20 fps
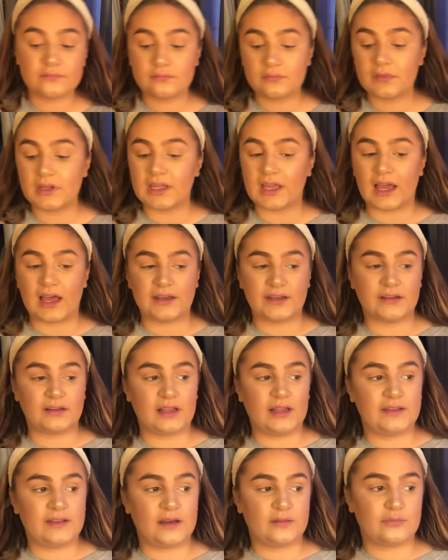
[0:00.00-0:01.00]
Yeah, I don't
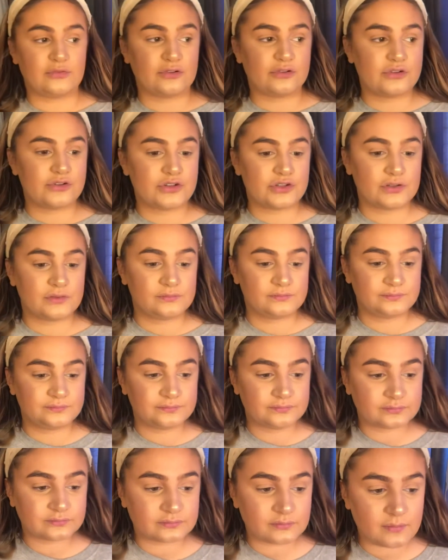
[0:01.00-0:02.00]
like that brush.
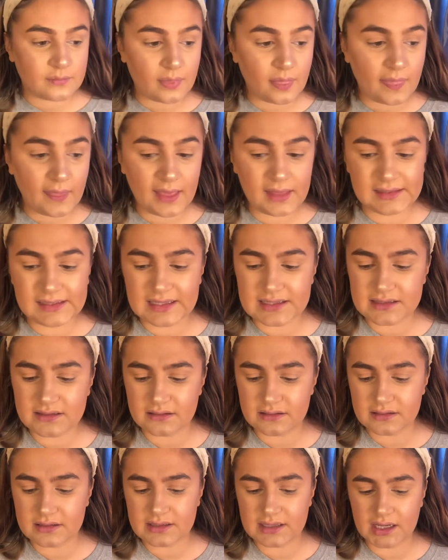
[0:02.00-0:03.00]
Let's not
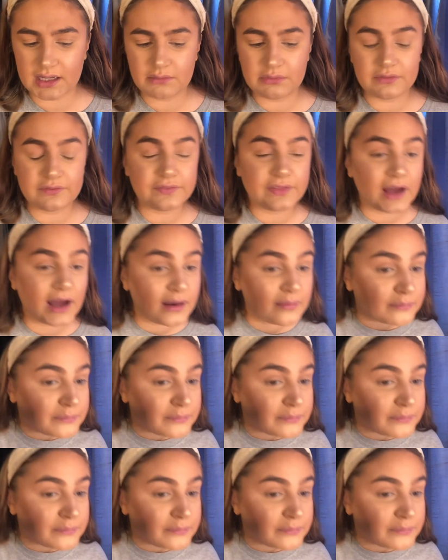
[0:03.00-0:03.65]
stick with that